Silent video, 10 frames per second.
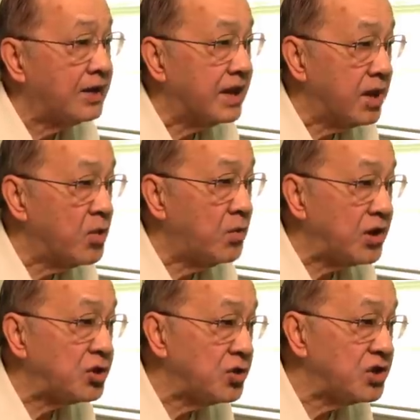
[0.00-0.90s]
the
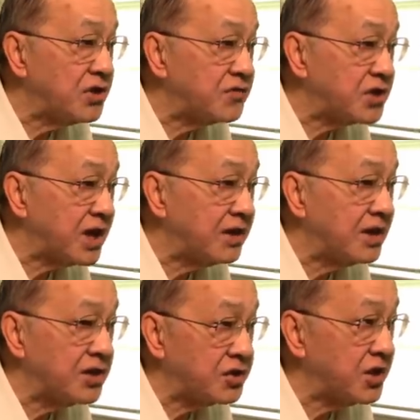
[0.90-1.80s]
immigration chief
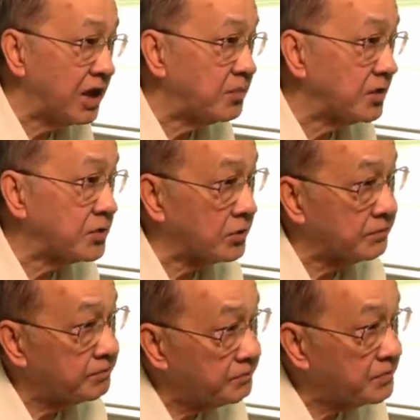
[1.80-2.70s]
said in a statement.
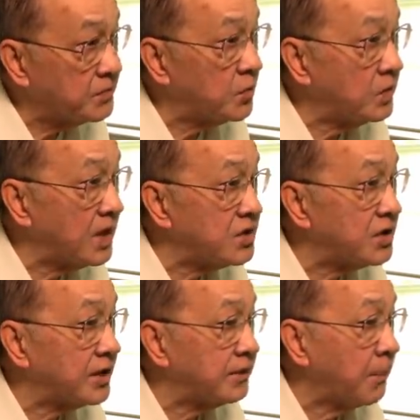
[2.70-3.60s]
So, two
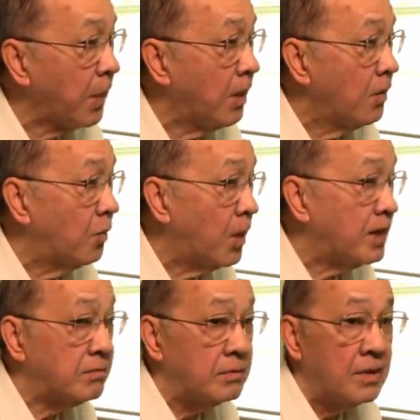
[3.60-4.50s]
things here.
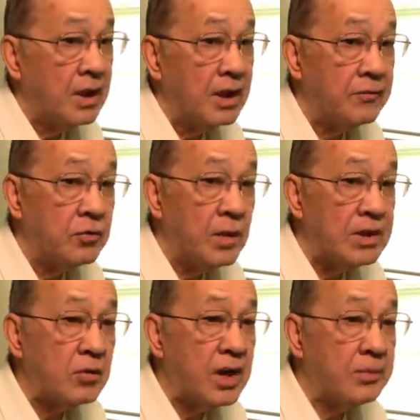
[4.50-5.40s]
One, if you
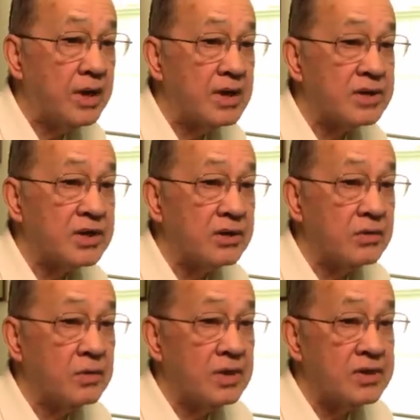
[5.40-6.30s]
want to come in as a
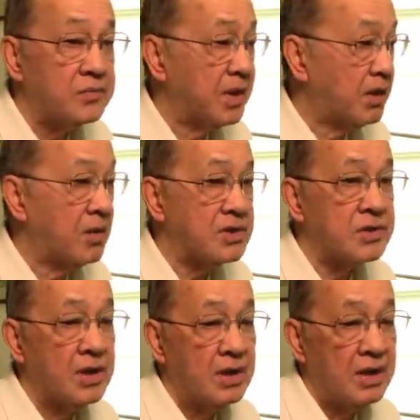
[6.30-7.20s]
tourist
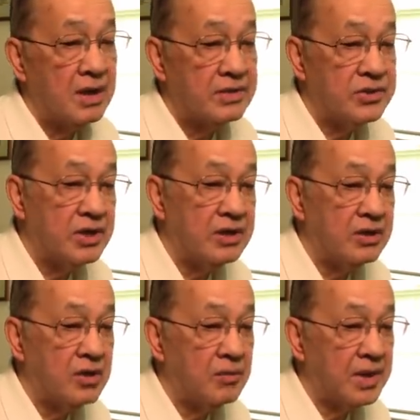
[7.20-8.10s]
because,
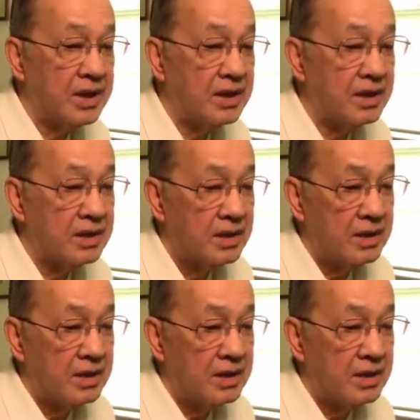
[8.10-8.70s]
my